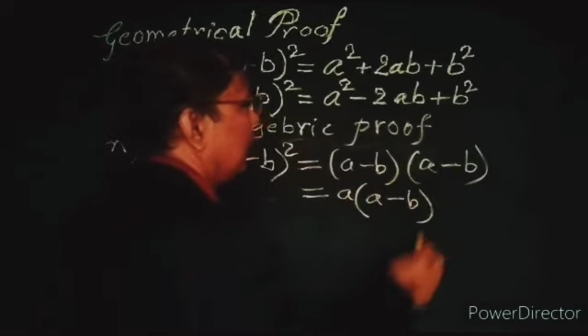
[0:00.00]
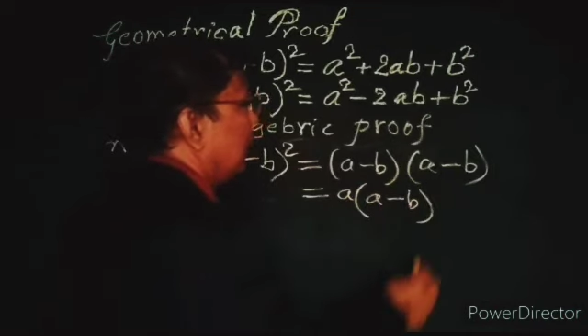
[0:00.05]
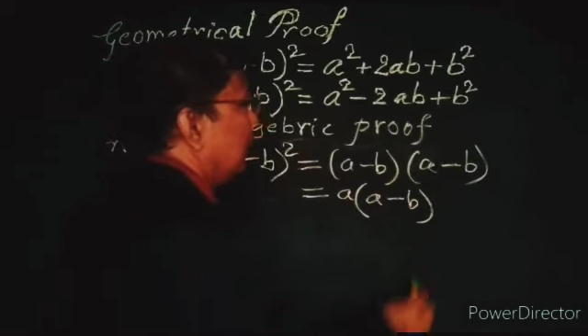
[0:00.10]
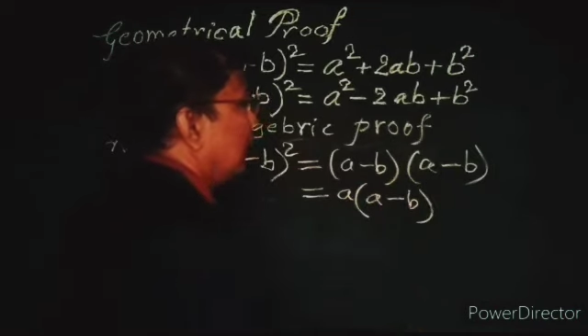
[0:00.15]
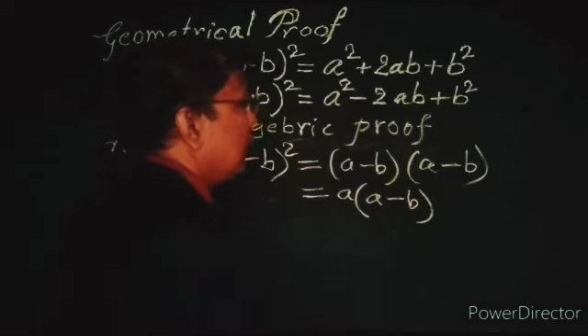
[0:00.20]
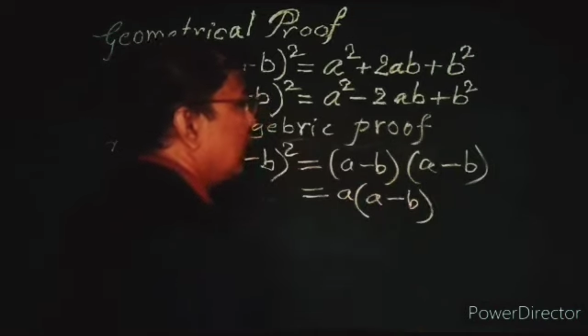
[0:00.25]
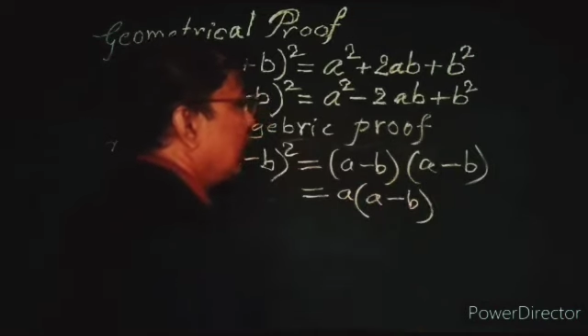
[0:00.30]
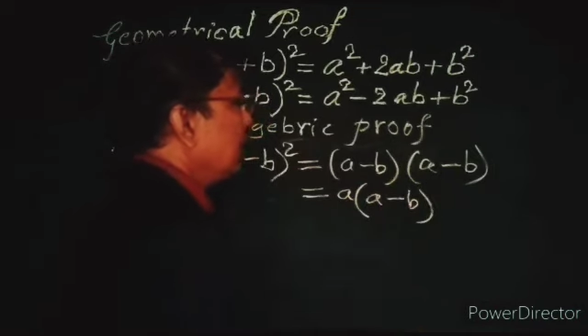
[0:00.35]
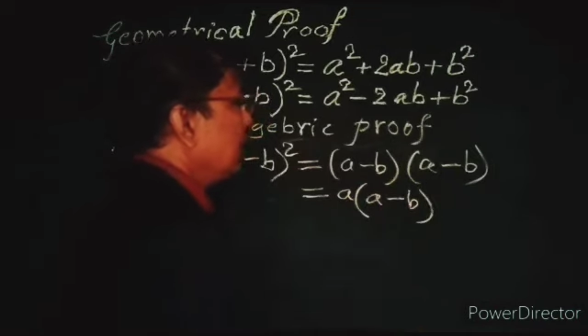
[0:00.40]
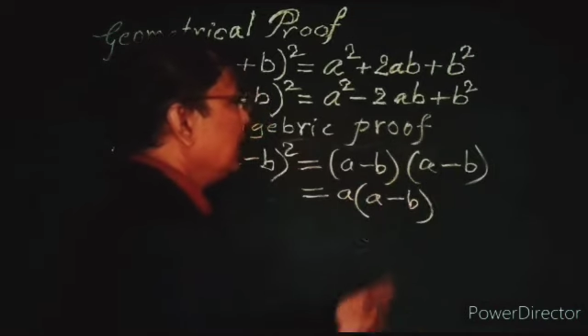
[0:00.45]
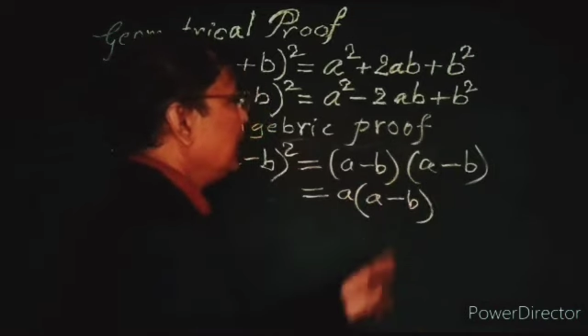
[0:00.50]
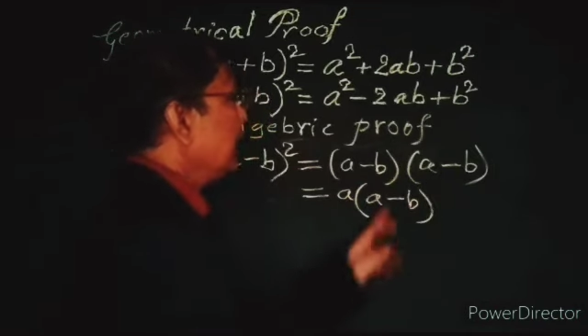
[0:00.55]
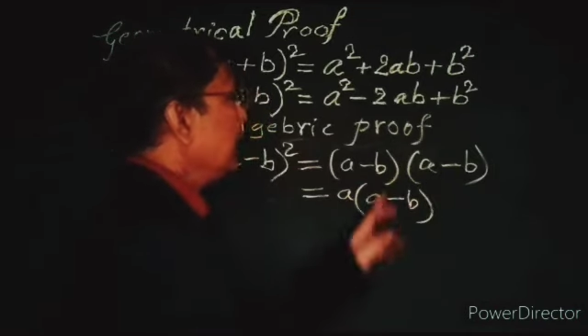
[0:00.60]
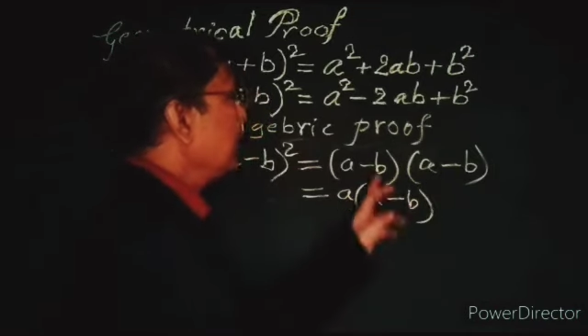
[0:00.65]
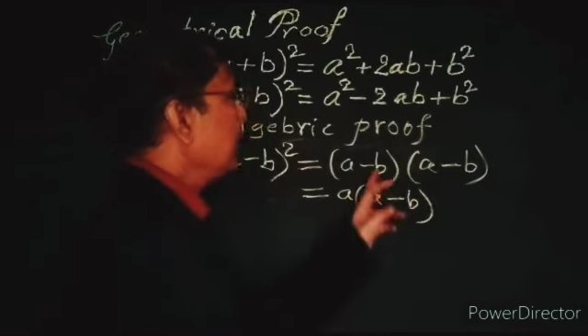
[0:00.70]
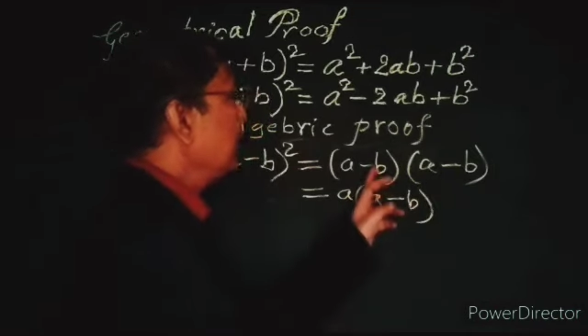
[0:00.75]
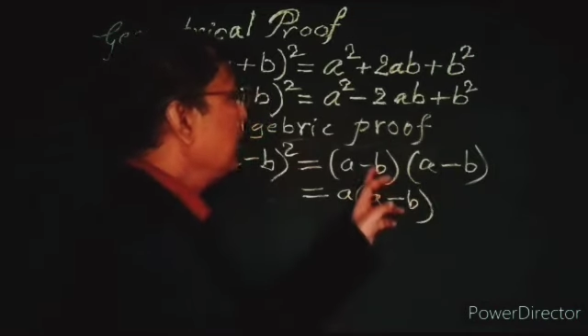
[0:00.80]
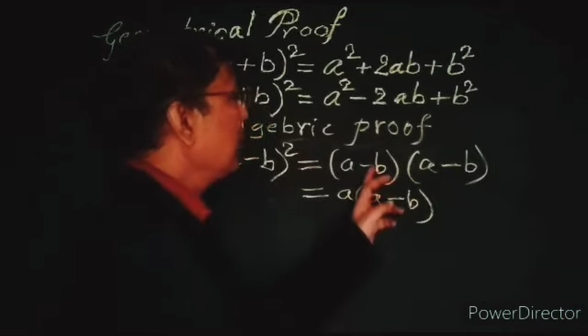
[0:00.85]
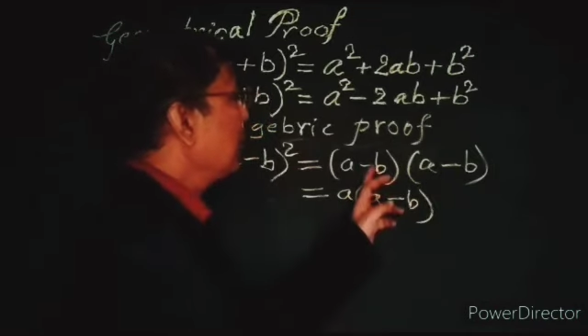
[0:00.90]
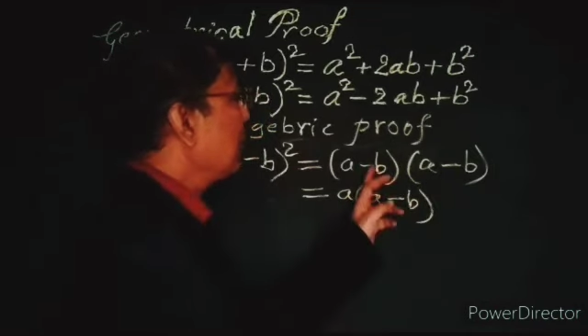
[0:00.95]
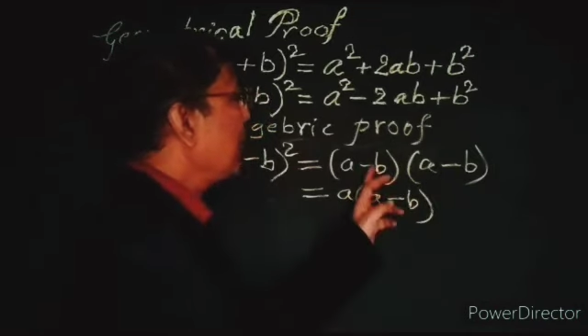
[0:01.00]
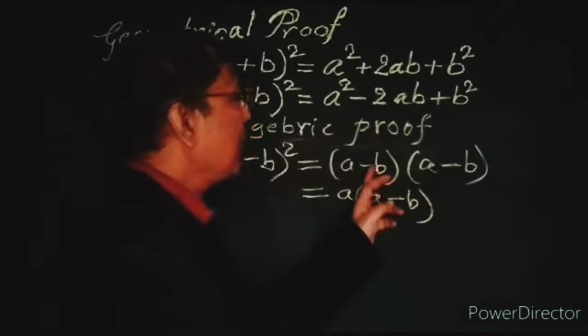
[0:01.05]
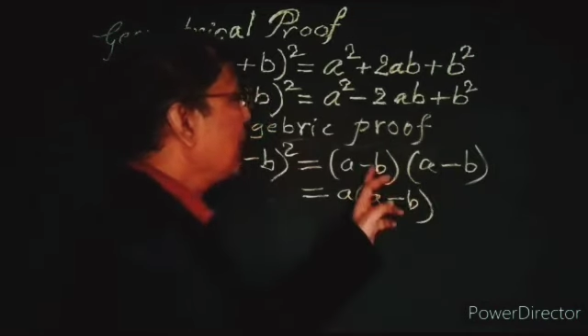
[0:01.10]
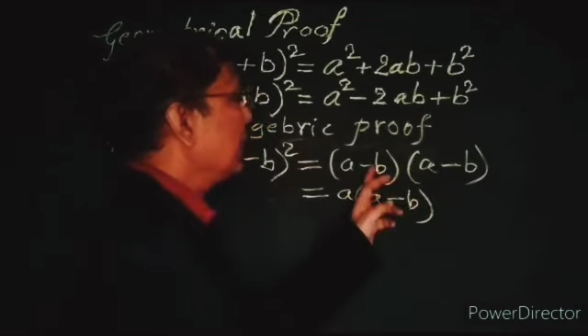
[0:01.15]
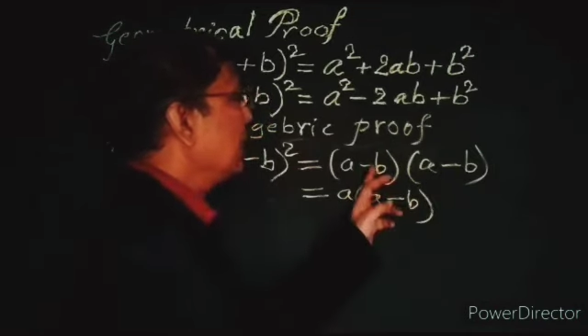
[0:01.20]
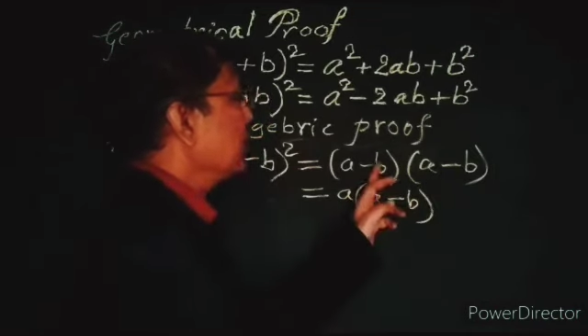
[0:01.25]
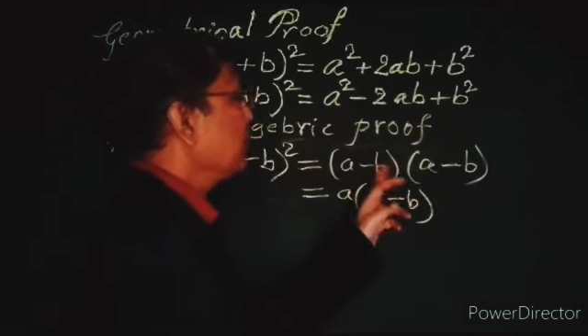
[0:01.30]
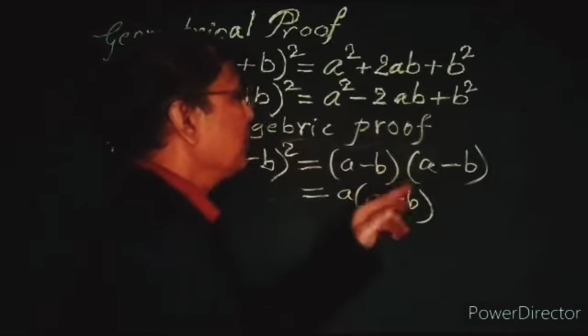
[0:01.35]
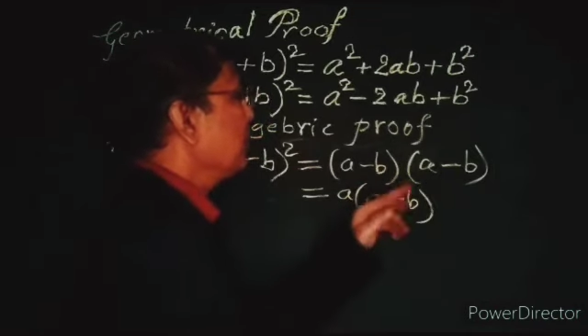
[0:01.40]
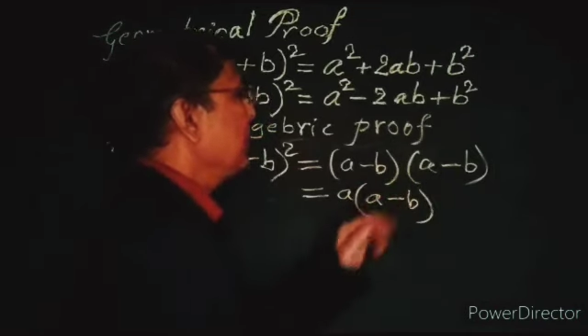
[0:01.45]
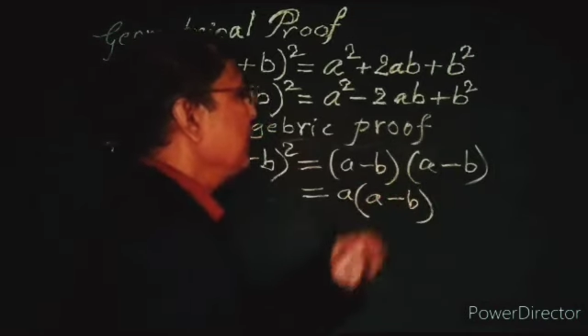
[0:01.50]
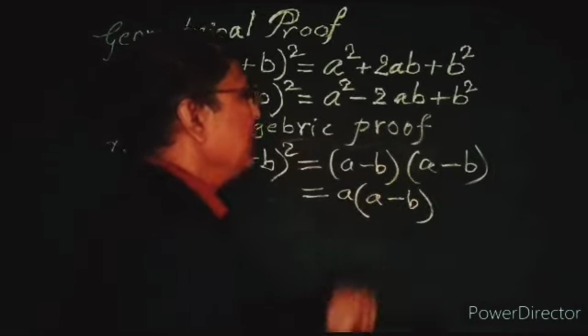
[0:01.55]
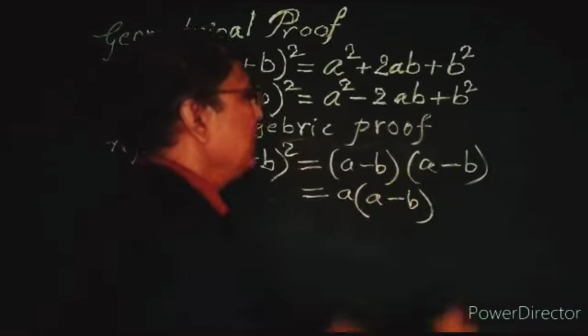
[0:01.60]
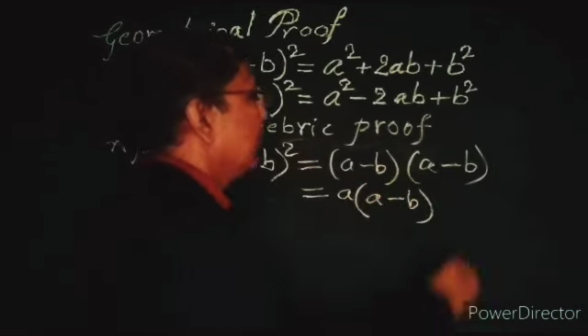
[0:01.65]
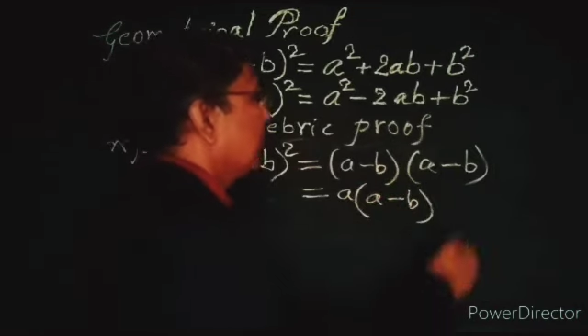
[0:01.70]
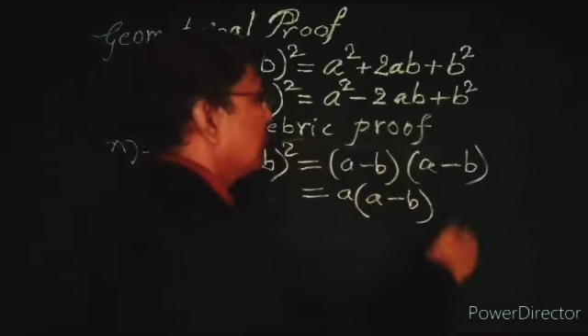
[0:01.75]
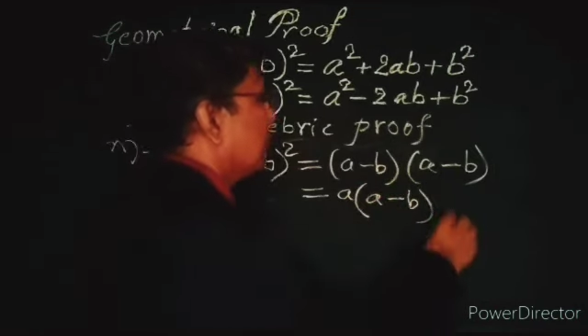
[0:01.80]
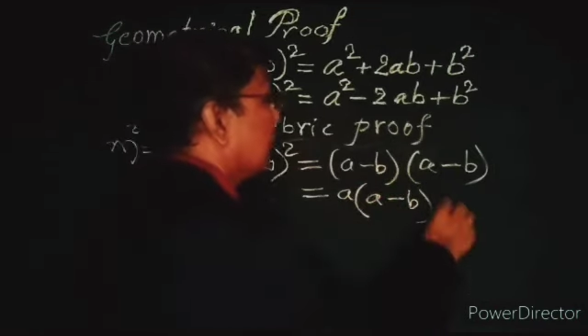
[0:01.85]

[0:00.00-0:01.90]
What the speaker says: Now I'll take minus b